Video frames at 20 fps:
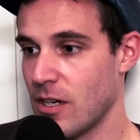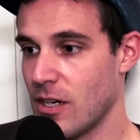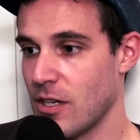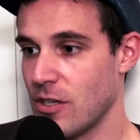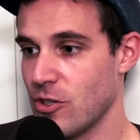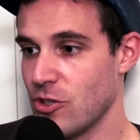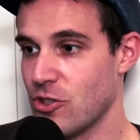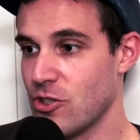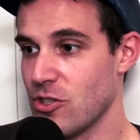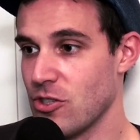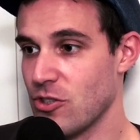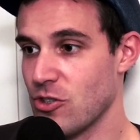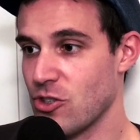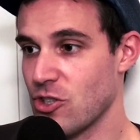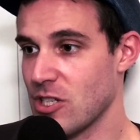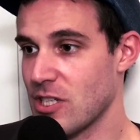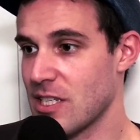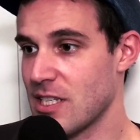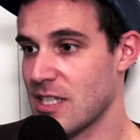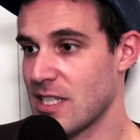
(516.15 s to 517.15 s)
You're
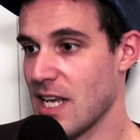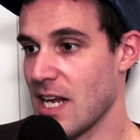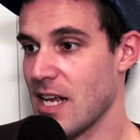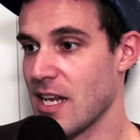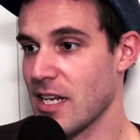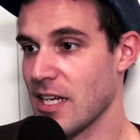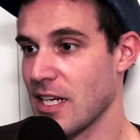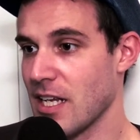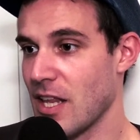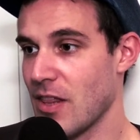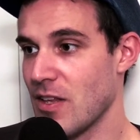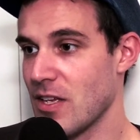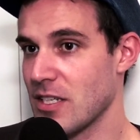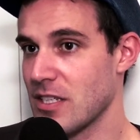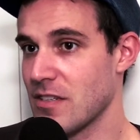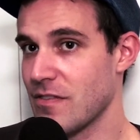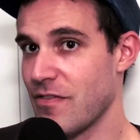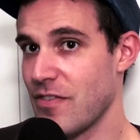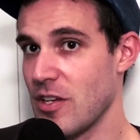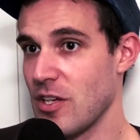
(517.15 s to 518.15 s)
just standing in
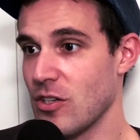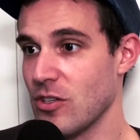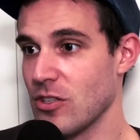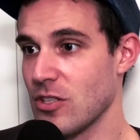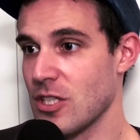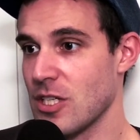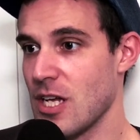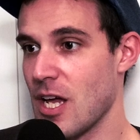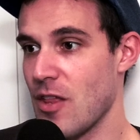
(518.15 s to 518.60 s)
this field,